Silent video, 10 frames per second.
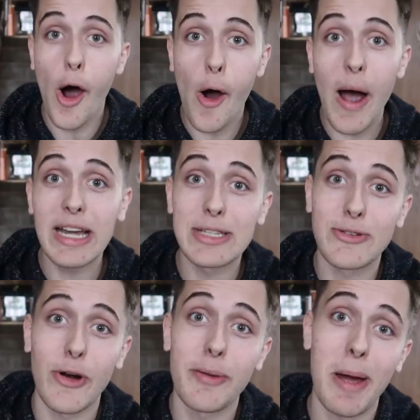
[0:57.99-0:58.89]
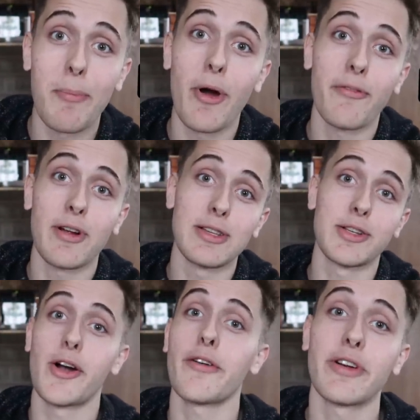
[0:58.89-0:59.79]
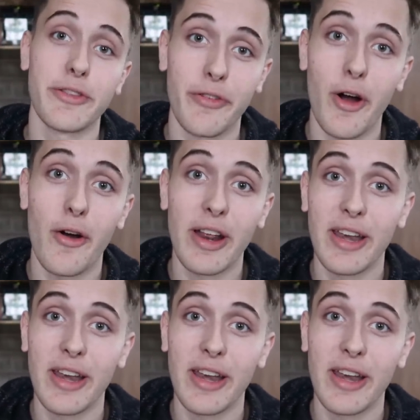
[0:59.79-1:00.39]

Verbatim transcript: oh, I destroyed my girlfriend's phone